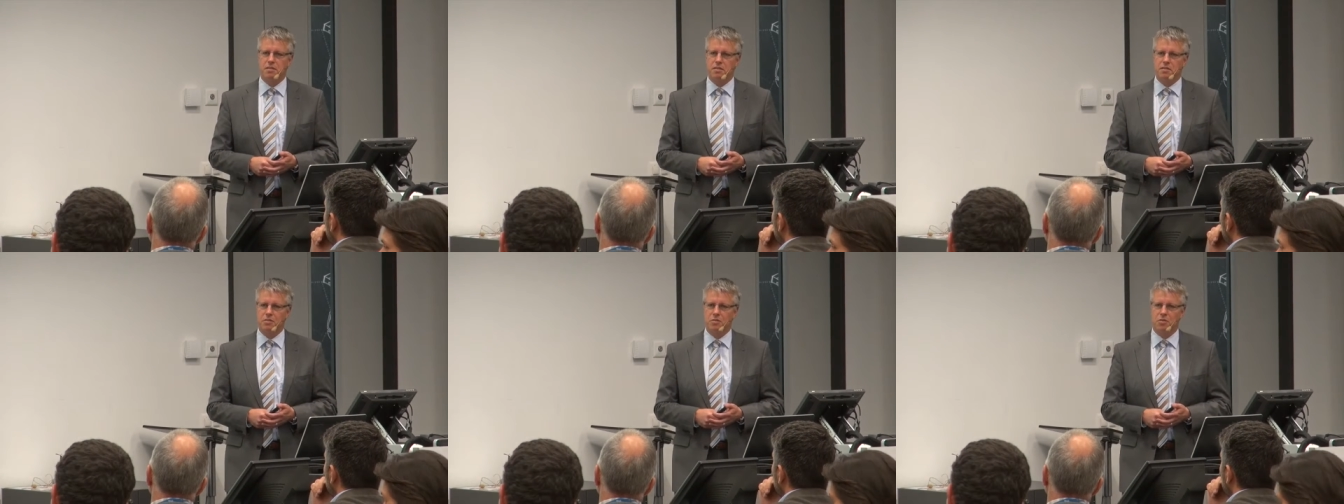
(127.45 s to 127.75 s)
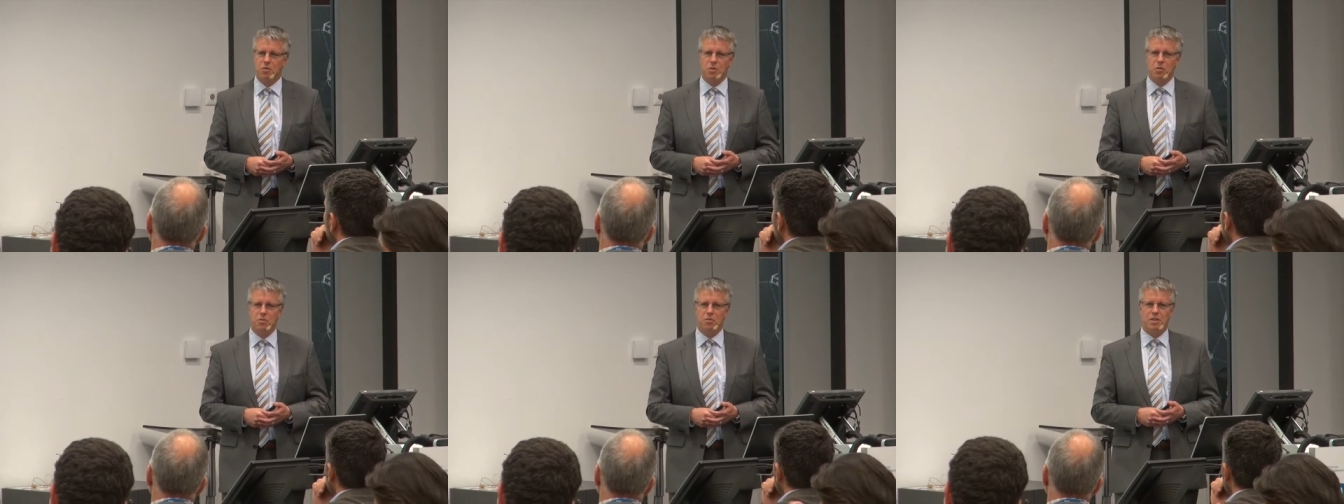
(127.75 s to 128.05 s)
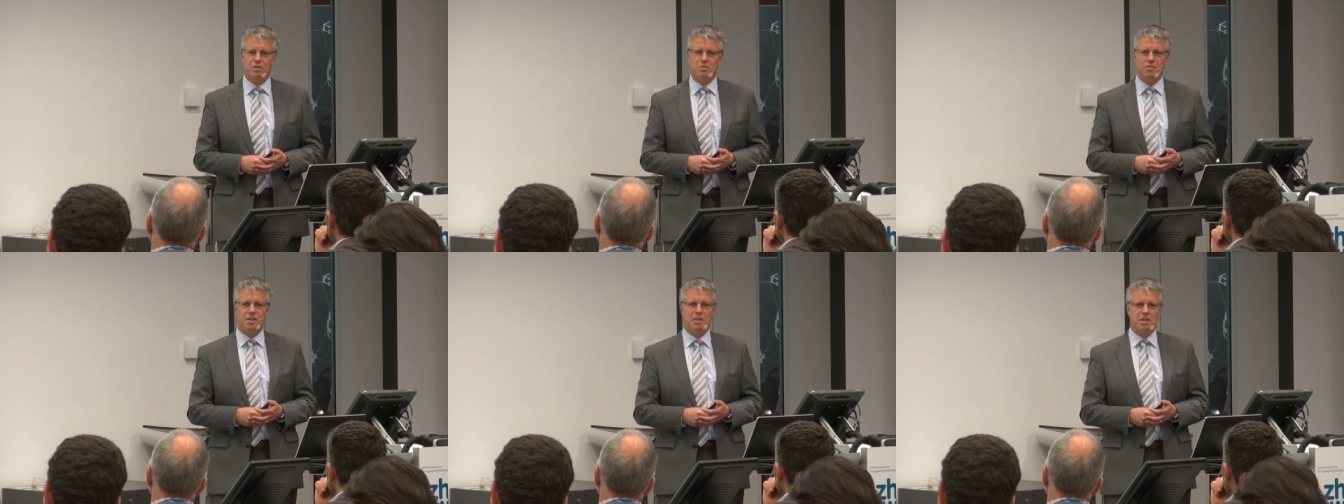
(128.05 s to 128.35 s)
It is
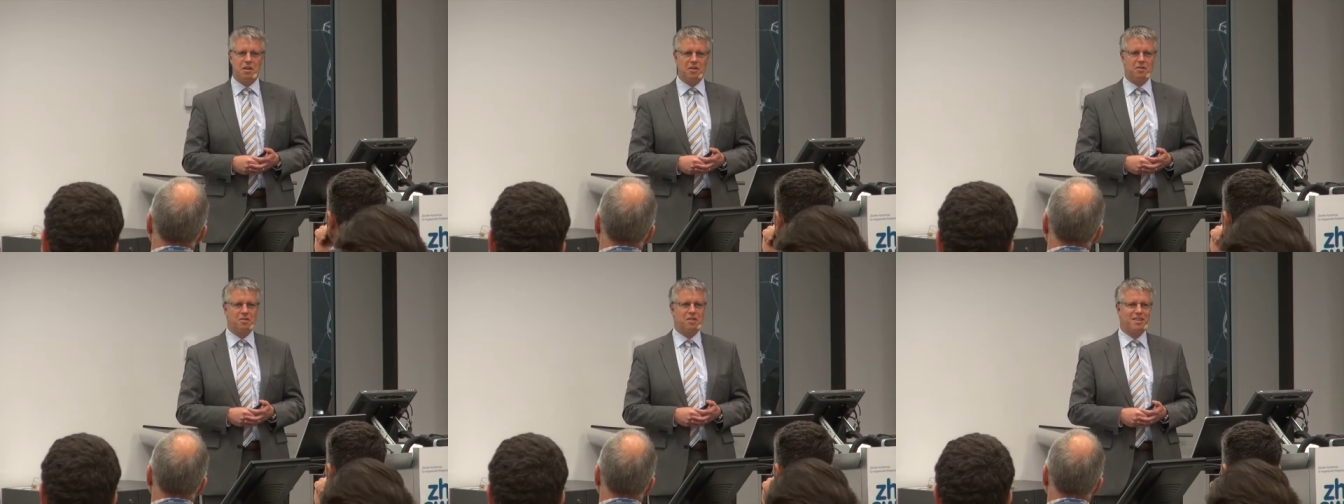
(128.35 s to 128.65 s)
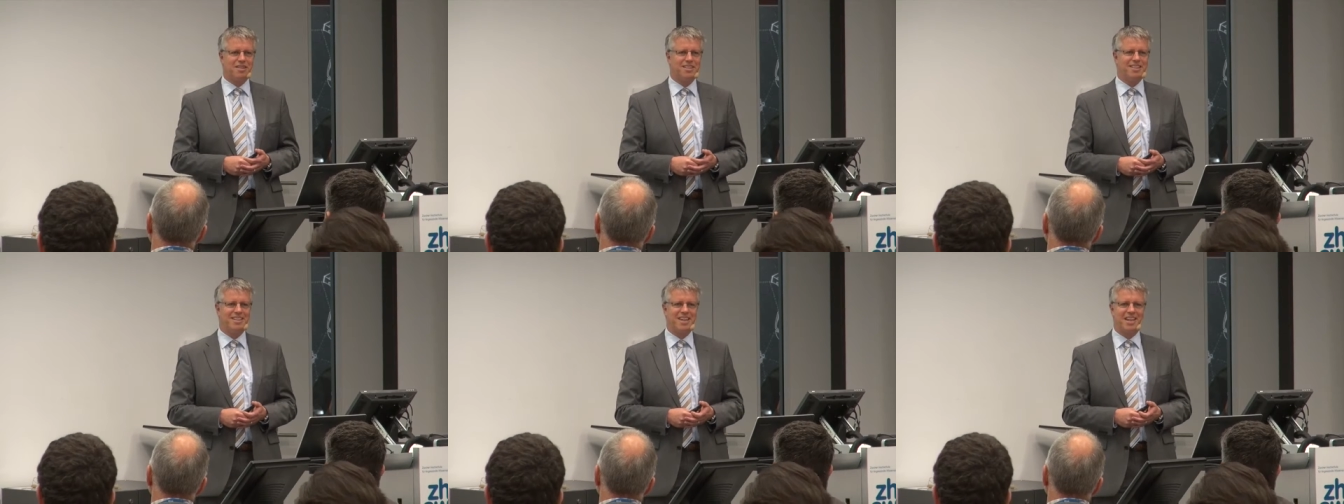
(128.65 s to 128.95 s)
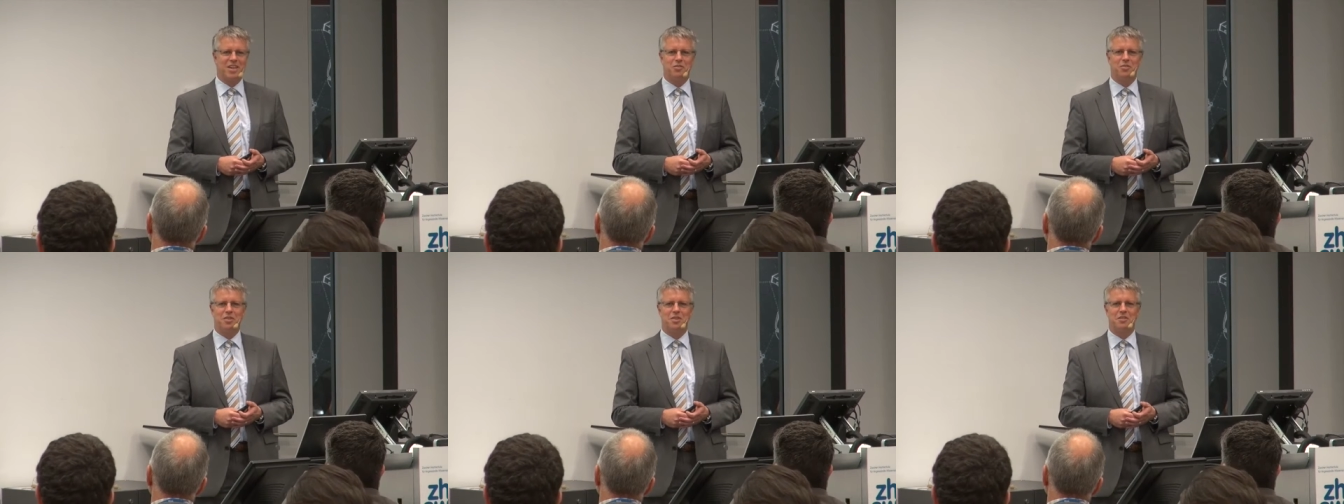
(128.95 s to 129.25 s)
always very unclear
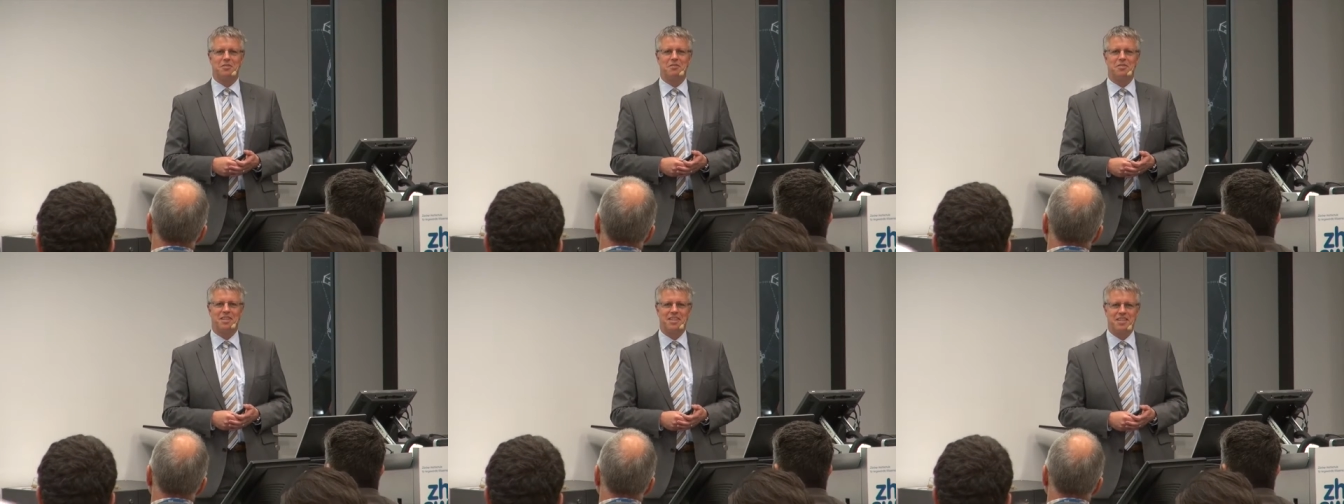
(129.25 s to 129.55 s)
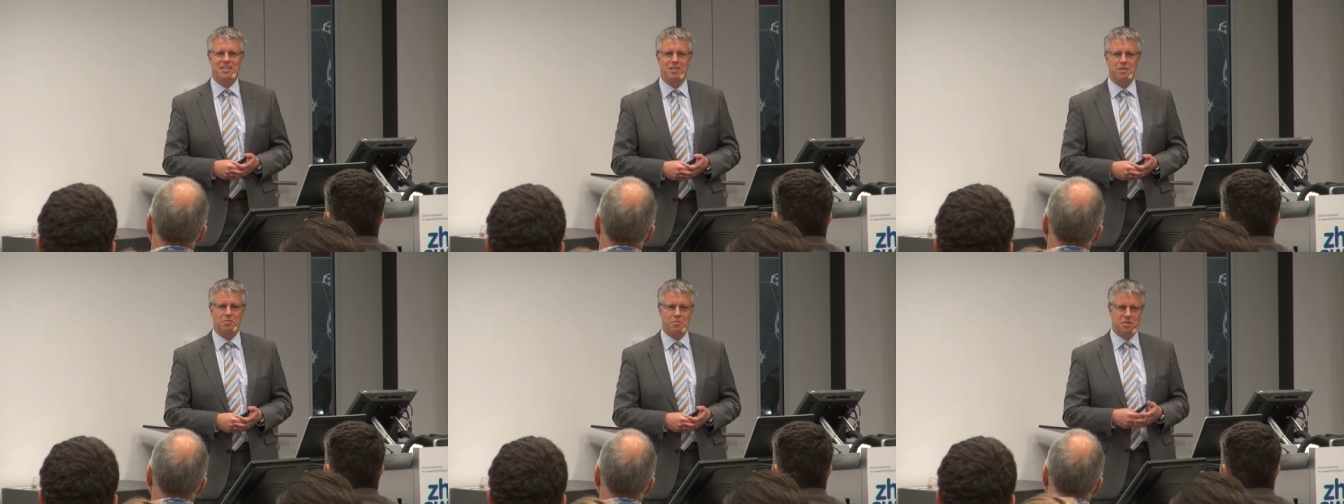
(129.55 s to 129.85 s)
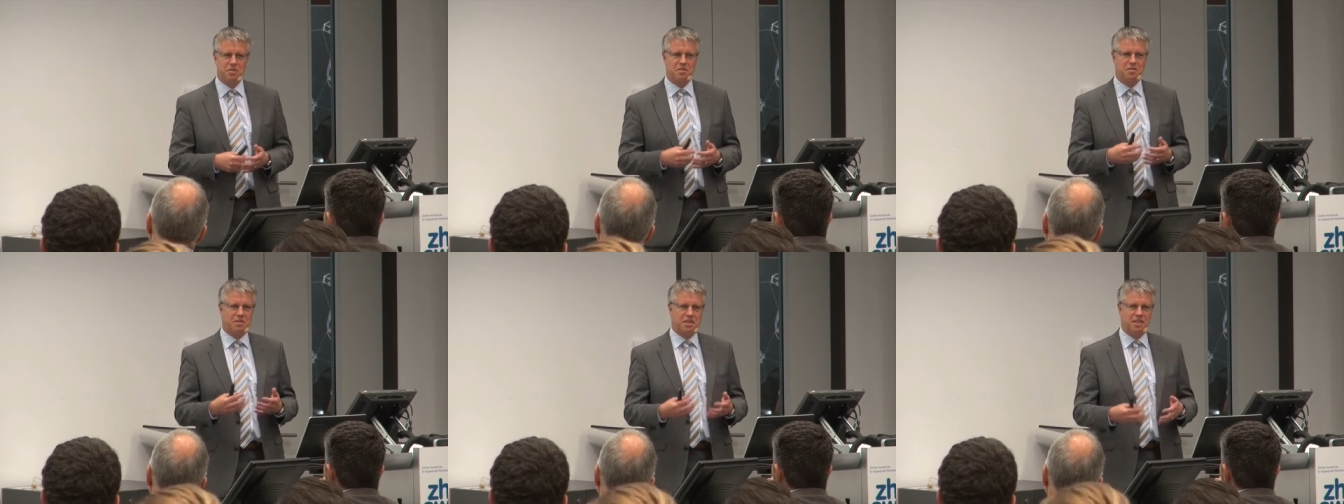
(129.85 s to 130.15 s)
how we are financed,
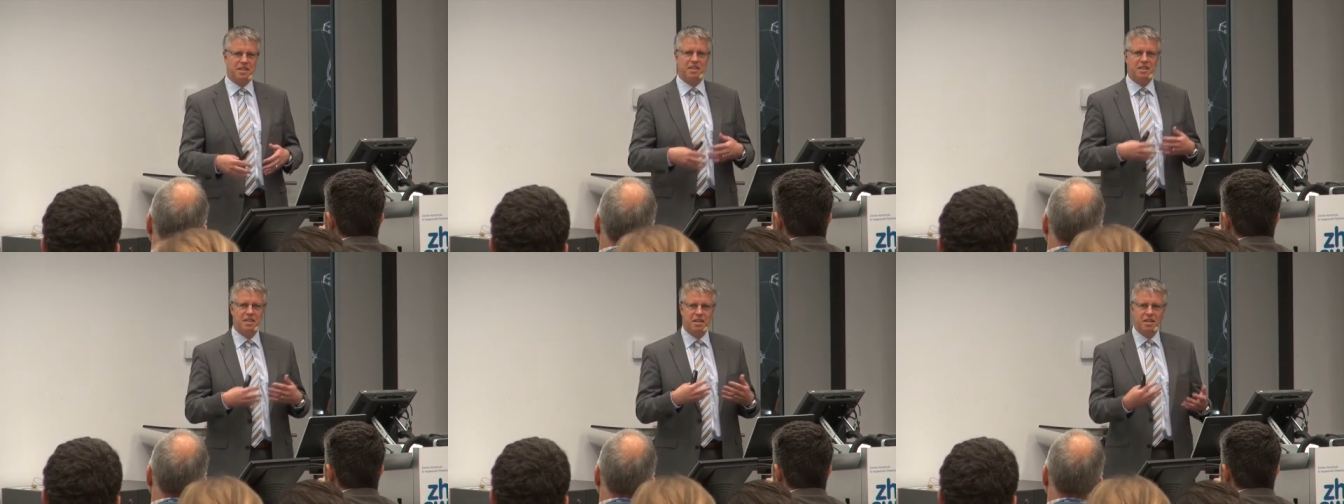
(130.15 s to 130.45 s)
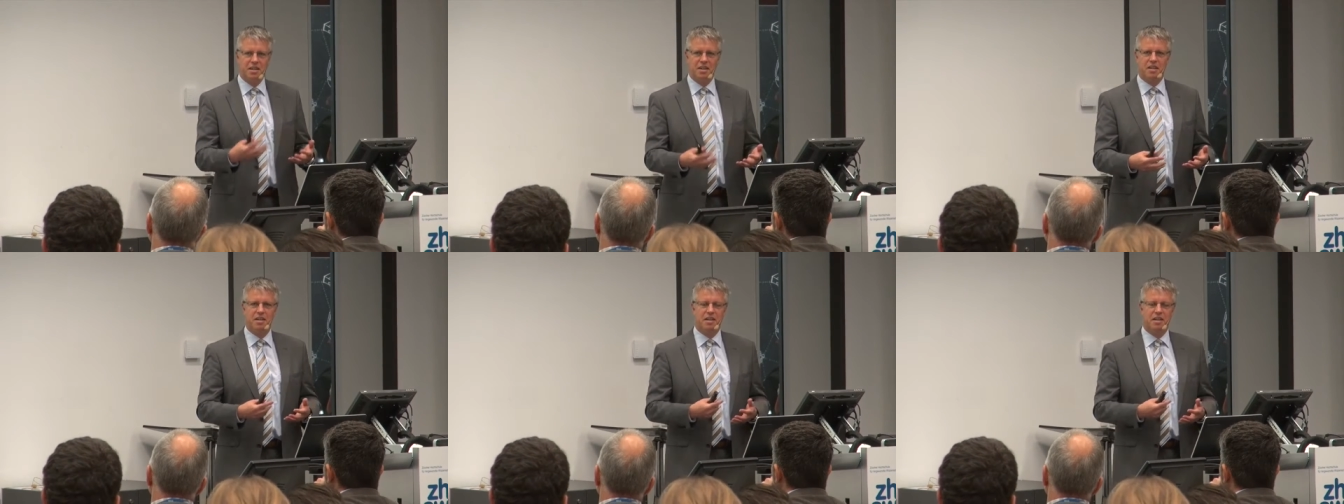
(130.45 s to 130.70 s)
but it's really